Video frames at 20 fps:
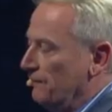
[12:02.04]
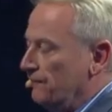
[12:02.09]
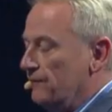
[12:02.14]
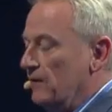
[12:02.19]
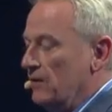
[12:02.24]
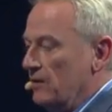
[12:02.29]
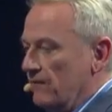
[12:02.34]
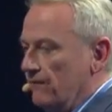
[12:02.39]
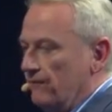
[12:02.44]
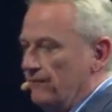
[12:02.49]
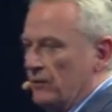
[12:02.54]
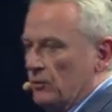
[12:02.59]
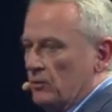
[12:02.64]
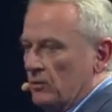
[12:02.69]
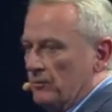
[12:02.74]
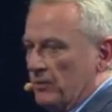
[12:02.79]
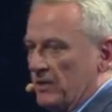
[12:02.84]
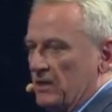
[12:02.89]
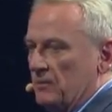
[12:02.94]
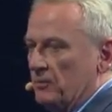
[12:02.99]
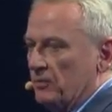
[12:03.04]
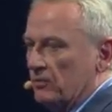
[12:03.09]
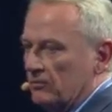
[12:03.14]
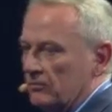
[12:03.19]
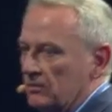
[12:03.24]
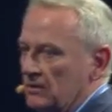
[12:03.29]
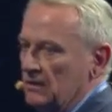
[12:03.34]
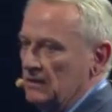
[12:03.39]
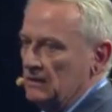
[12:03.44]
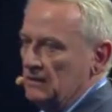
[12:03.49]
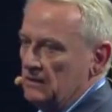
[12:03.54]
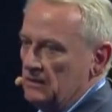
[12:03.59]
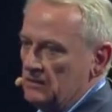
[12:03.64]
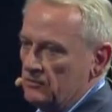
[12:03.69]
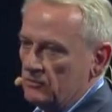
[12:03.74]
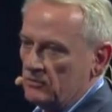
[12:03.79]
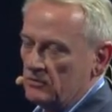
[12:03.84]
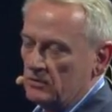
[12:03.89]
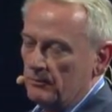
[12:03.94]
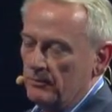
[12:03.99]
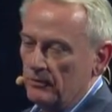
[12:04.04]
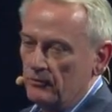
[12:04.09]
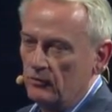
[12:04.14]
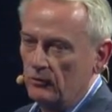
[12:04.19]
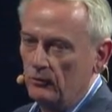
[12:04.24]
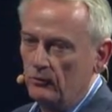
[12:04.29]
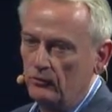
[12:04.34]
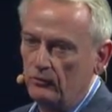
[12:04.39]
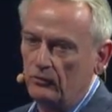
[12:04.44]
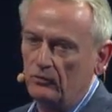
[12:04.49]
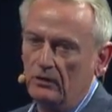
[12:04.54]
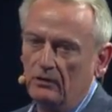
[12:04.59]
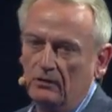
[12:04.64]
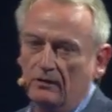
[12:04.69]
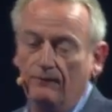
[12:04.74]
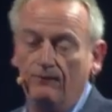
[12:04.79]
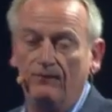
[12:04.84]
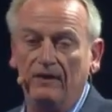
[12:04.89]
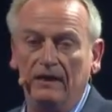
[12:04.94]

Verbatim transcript: have far fewer people to produce the